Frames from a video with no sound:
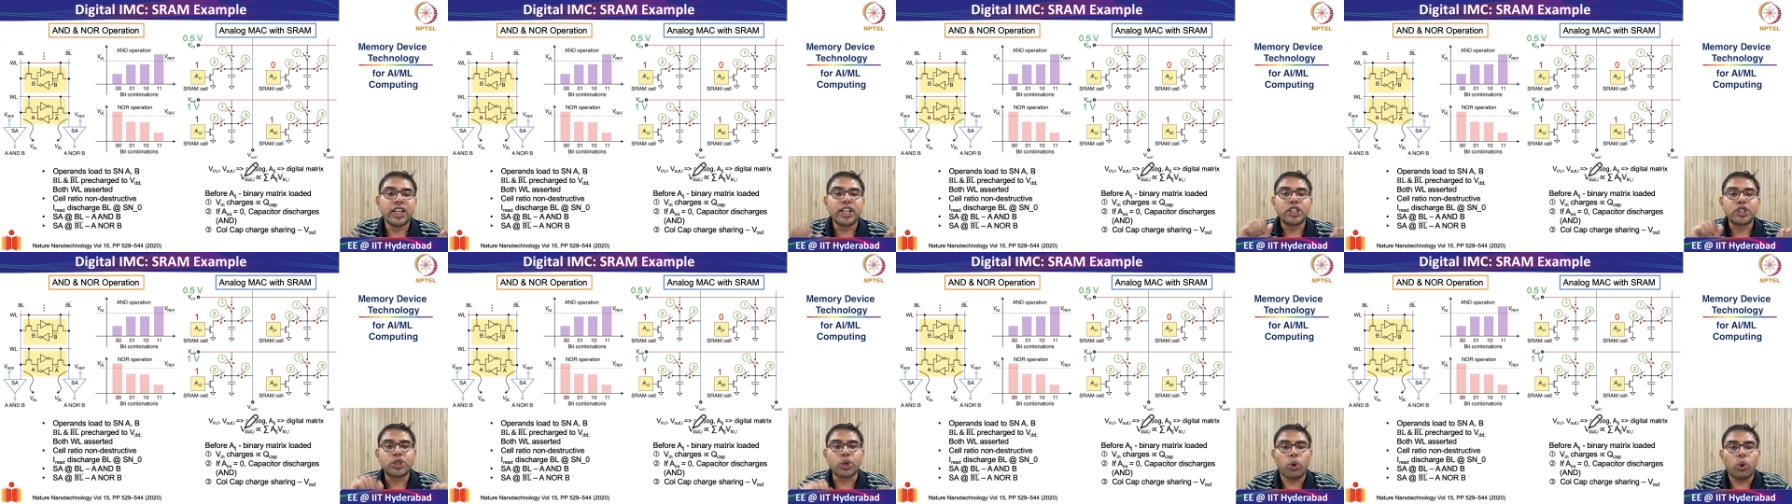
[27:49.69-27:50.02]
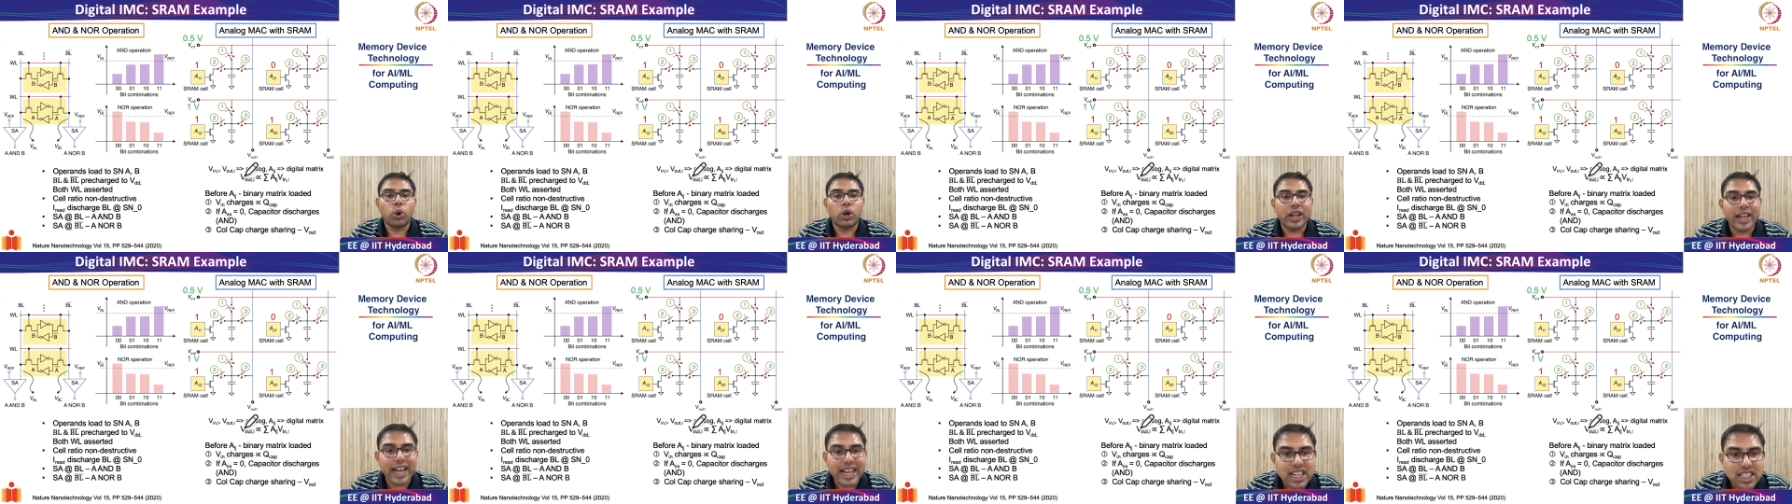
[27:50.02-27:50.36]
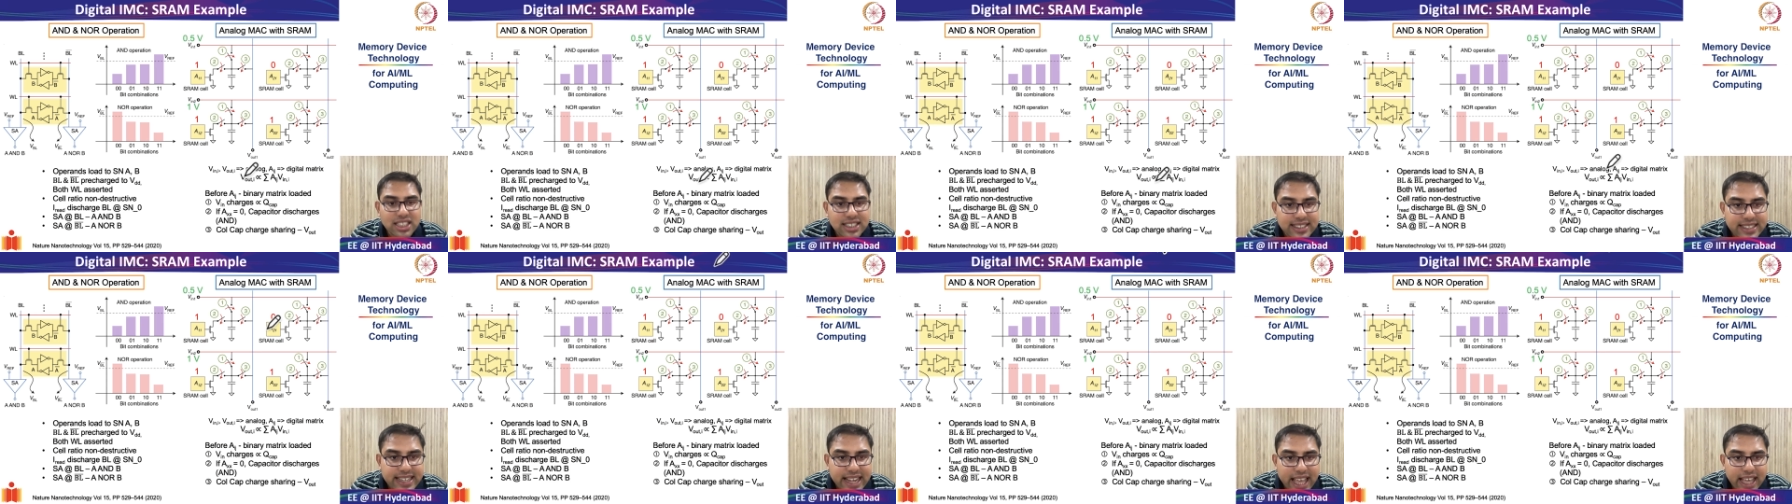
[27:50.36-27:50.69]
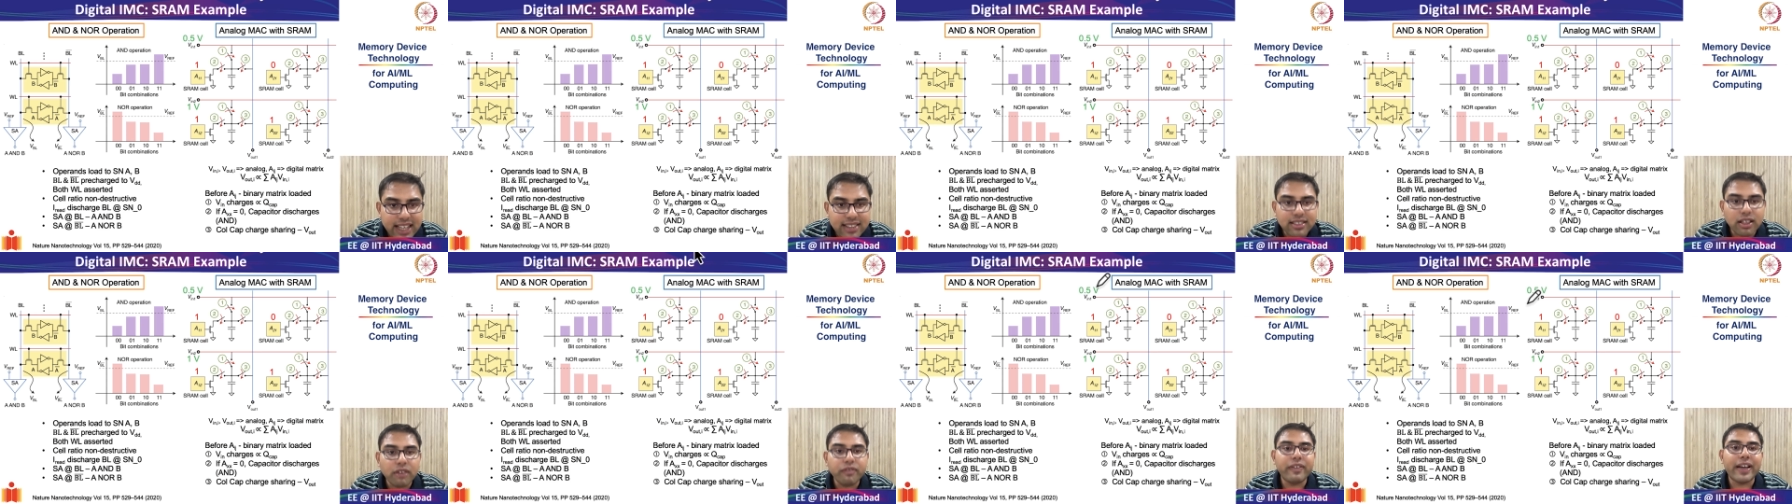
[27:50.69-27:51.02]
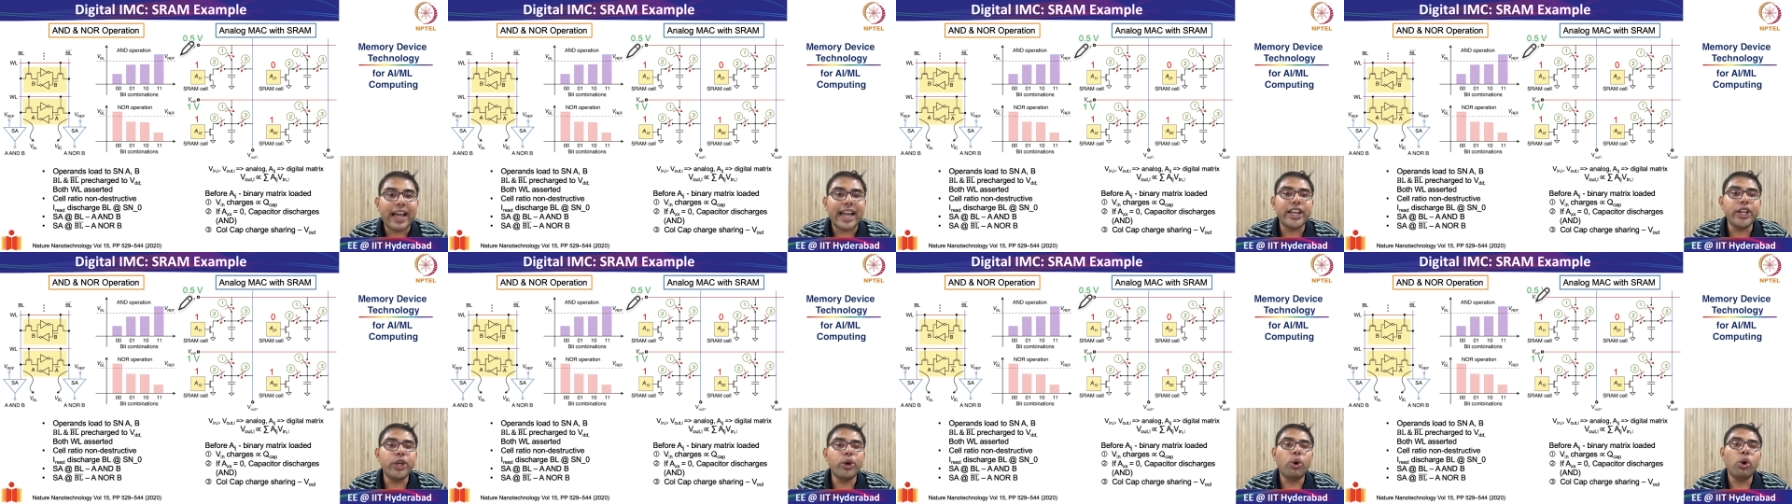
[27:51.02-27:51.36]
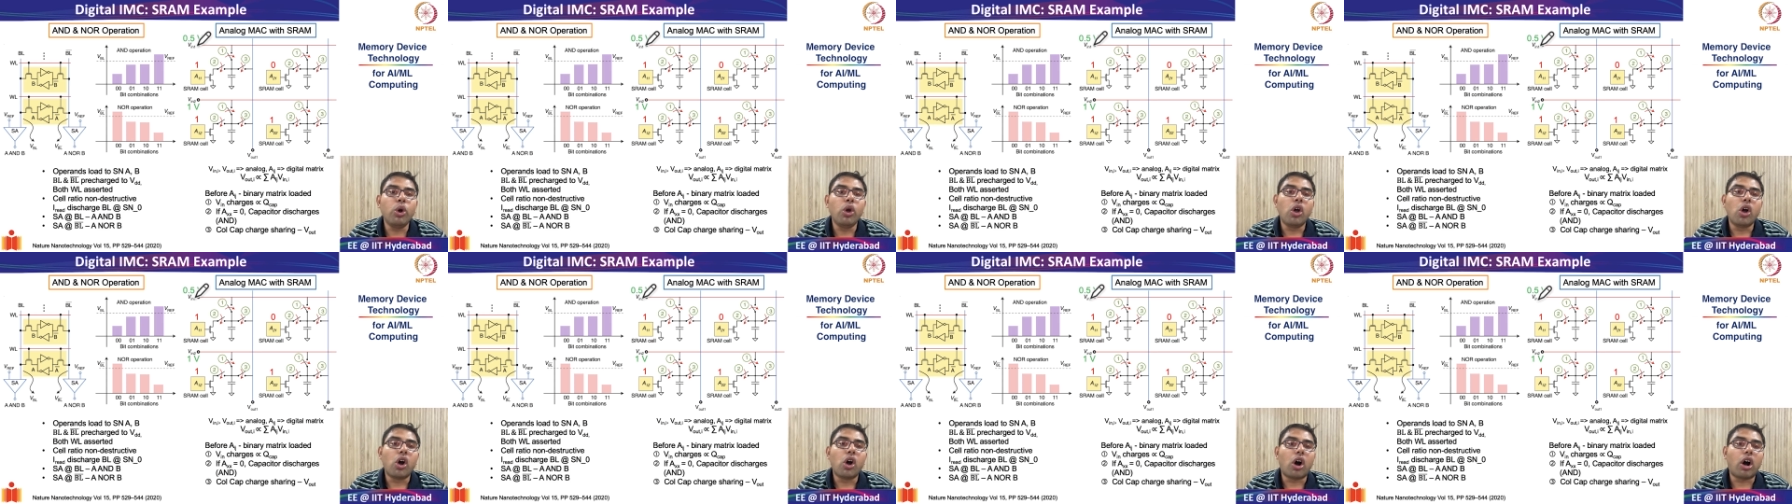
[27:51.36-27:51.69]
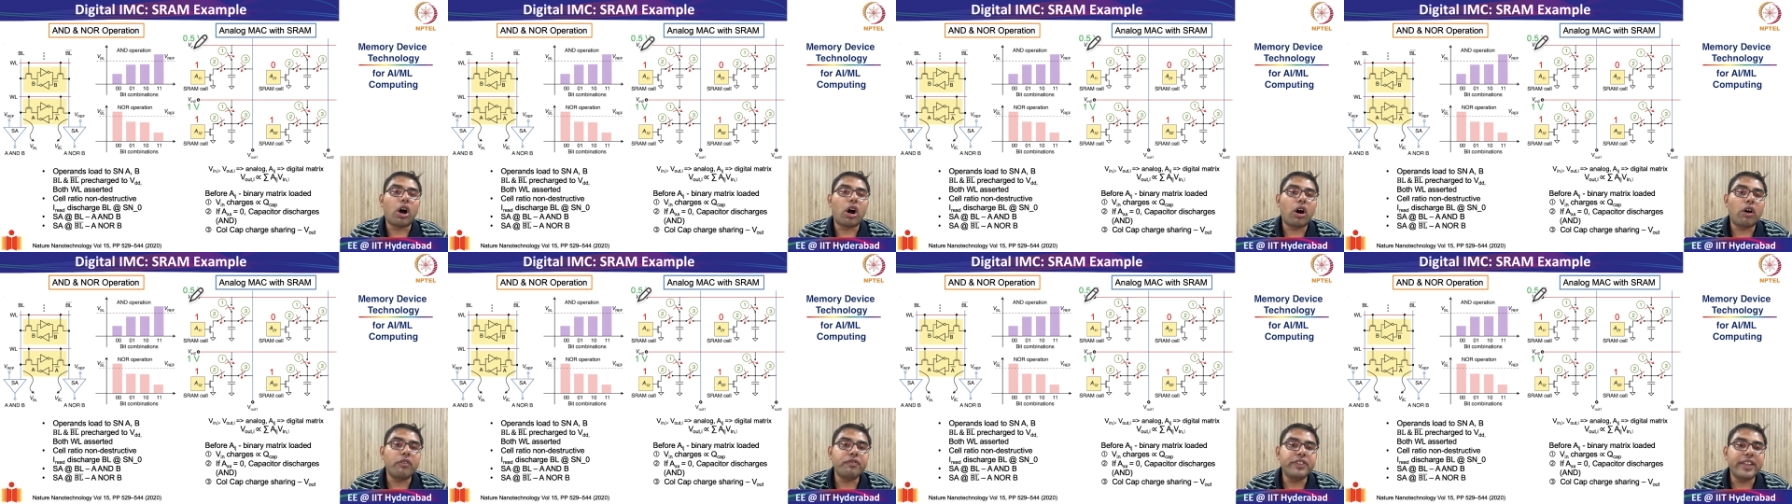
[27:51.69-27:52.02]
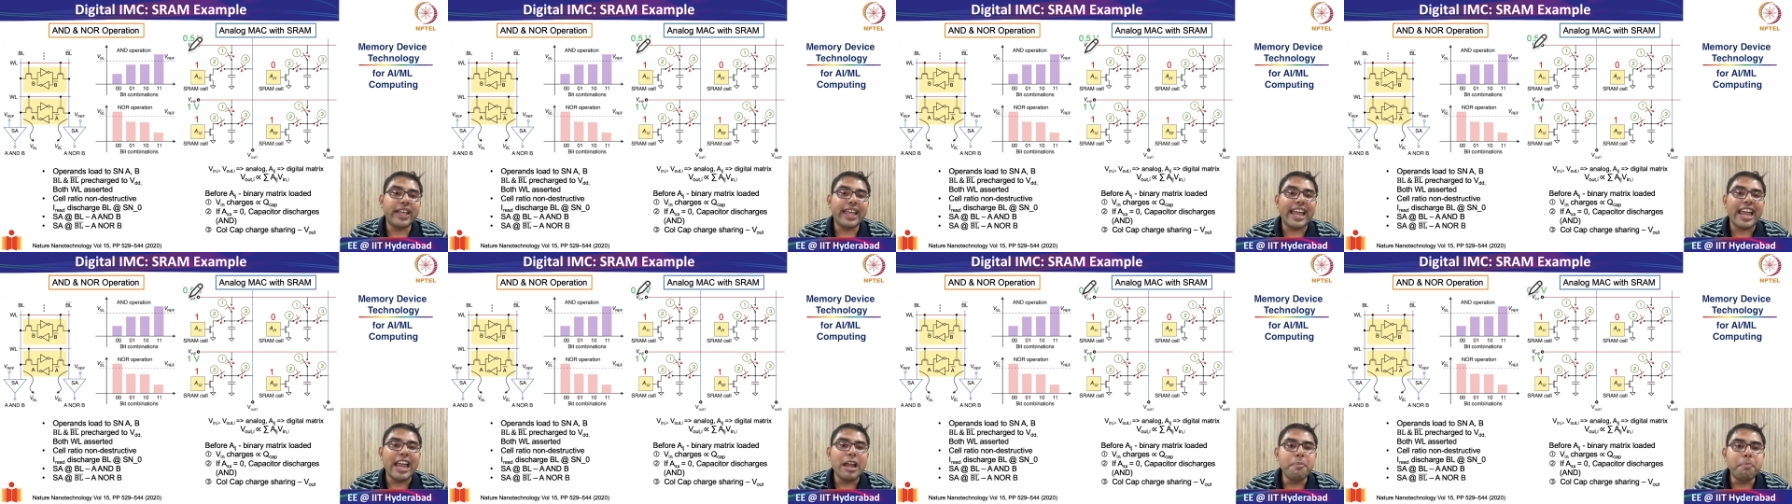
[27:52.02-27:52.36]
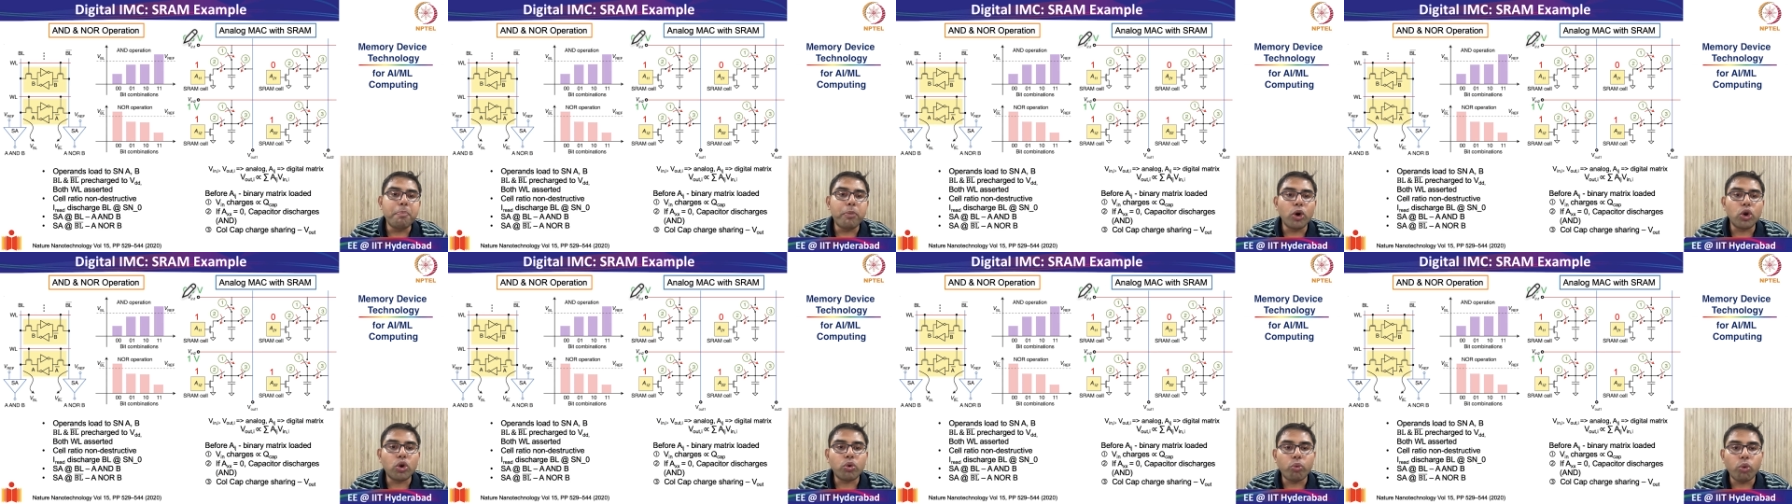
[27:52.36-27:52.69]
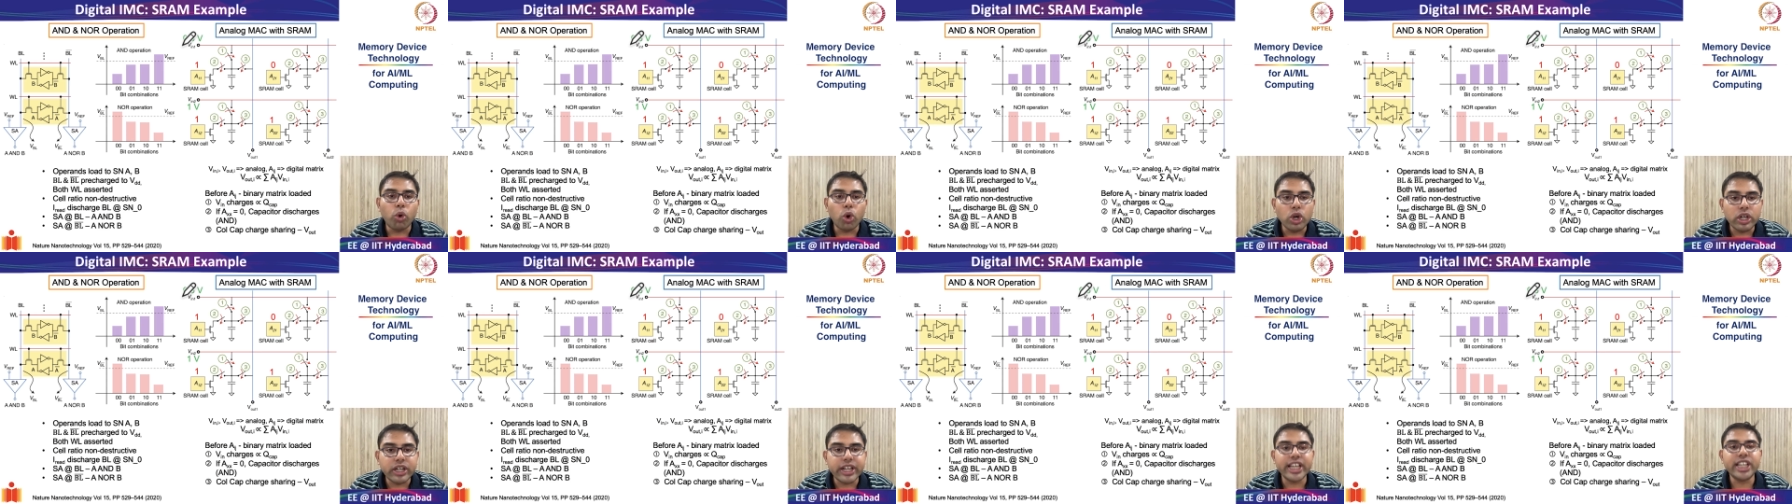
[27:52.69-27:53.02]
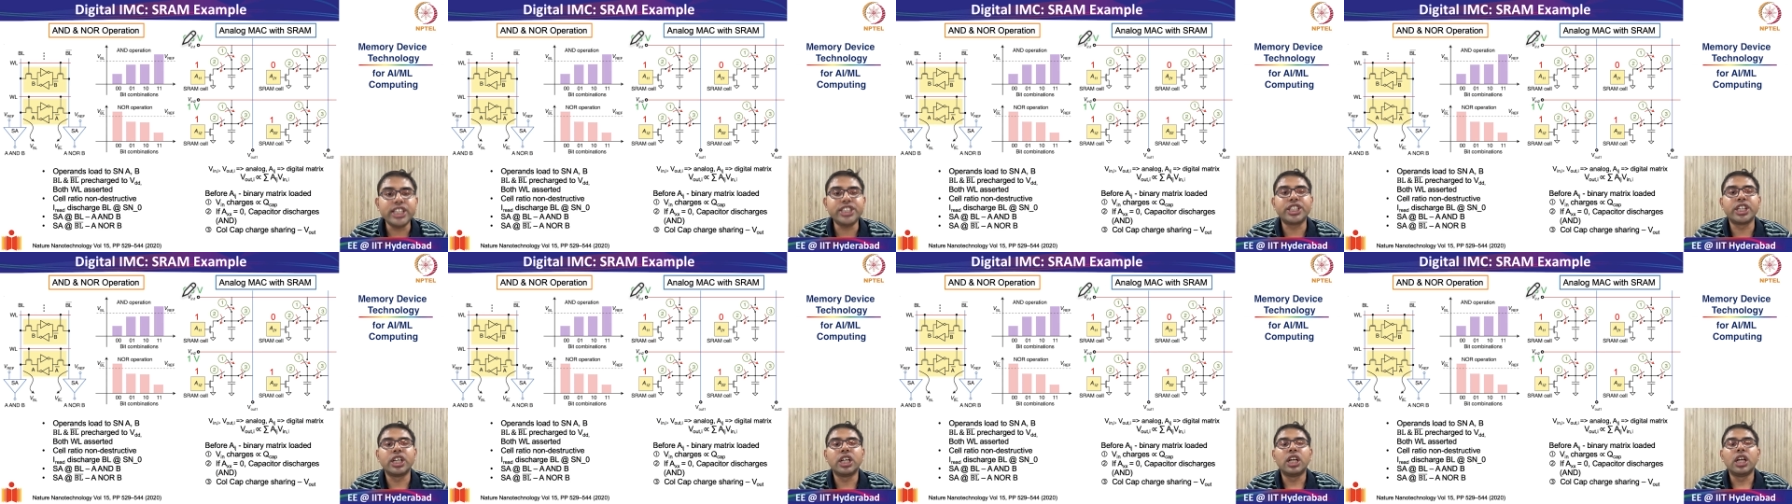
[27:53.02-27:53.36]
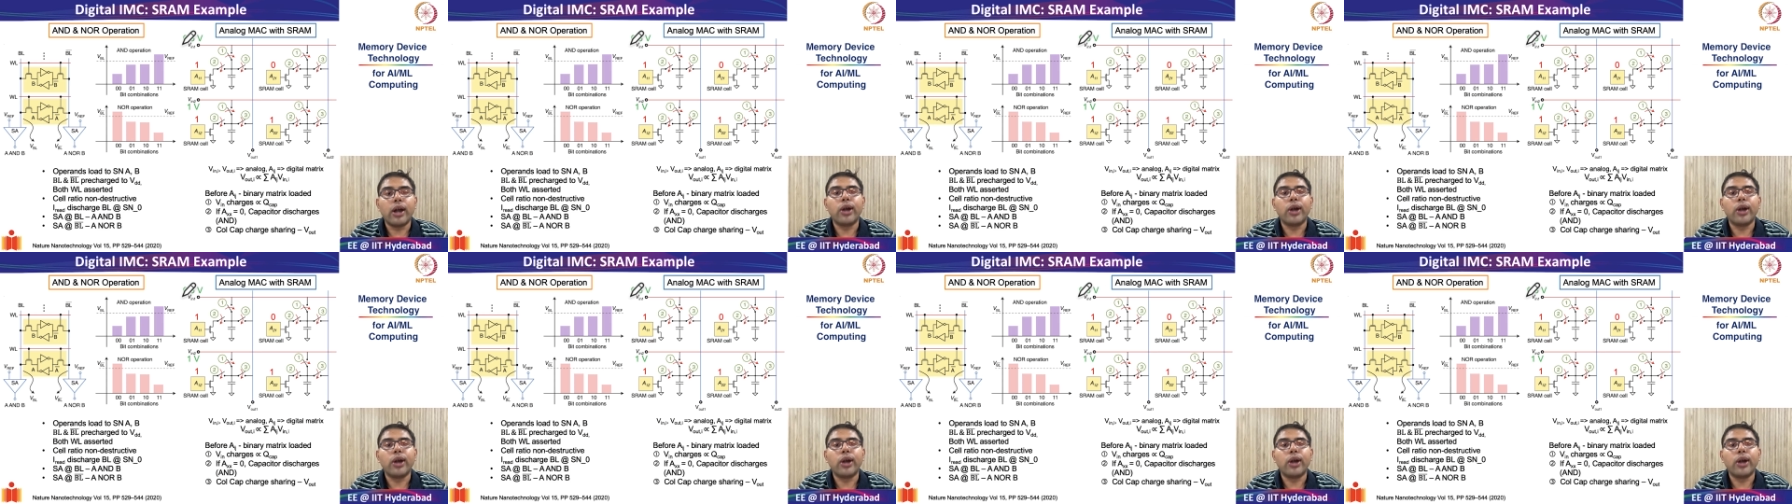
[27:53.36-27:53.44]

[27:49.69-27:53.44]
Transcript: So let us take the value of the input voltage